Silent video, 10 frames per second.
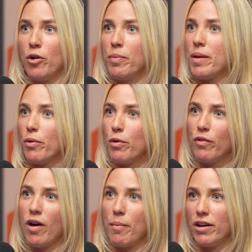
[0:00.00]
people who have
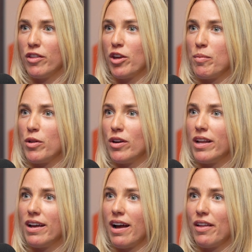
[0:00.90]
come into the
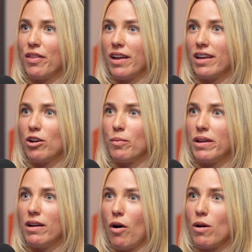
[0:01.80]
community, I think it'll
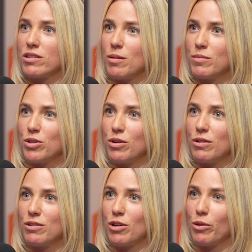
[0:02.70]
be awesome
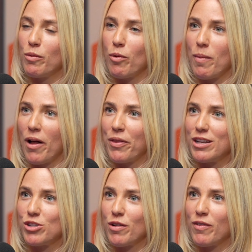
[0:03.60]
to learn more about the
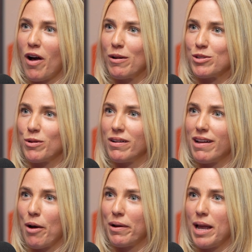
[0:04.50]
history of Collingswood and
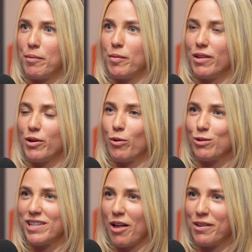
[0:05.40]
how it came to be the cool
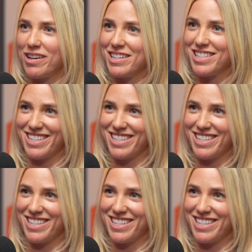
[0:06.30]
town that it is